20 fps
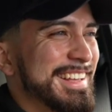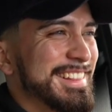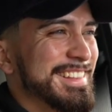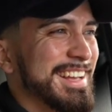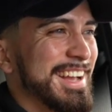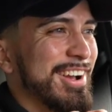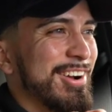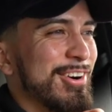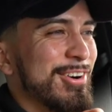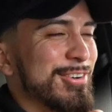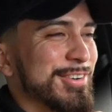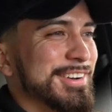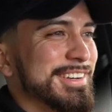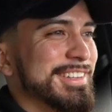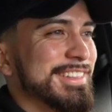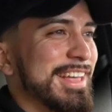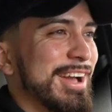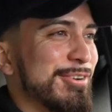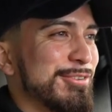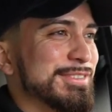Like, Hope,
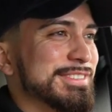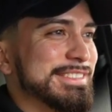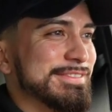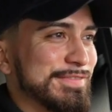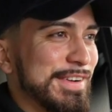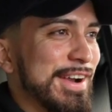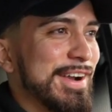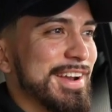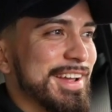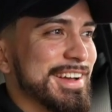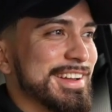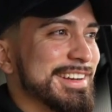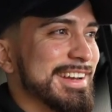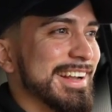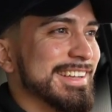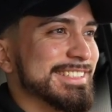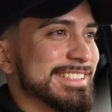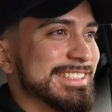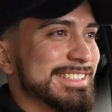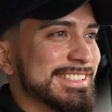that was very
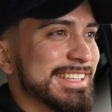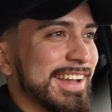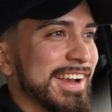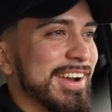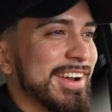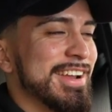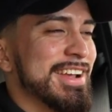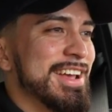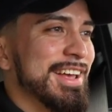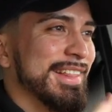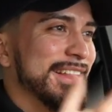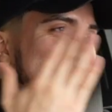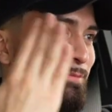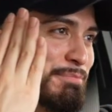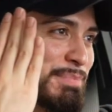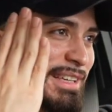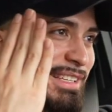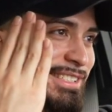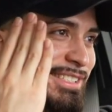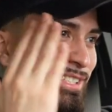unnecessary. Let's
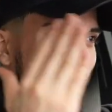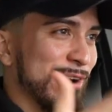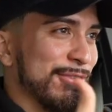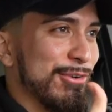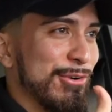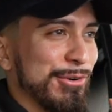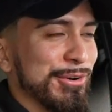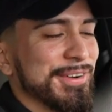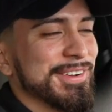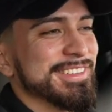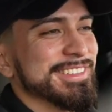be civil.